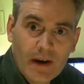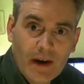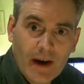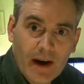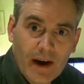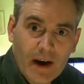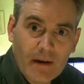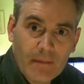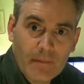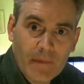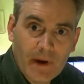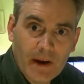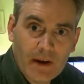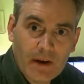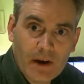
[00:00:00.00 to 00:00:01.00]

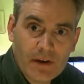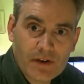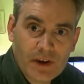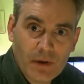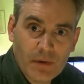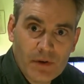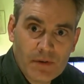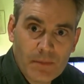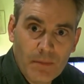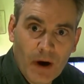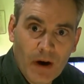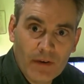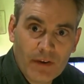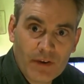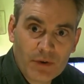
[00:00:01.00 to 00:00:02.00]
Incursio is
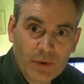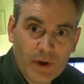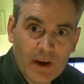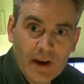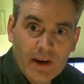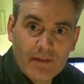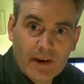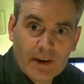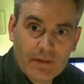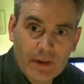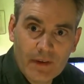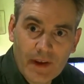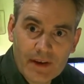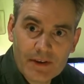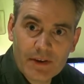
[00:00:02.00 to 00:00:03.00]
part 3, effectively,
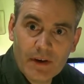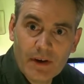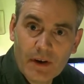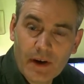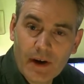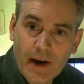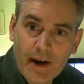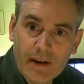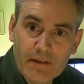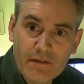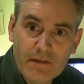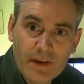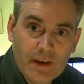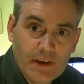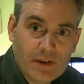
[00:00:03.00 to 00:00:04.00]
of that saga, and
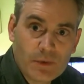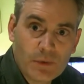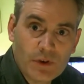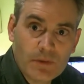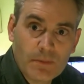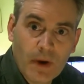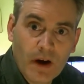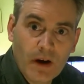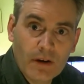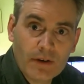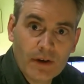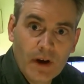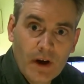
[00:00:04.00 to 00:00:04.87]
Finis was part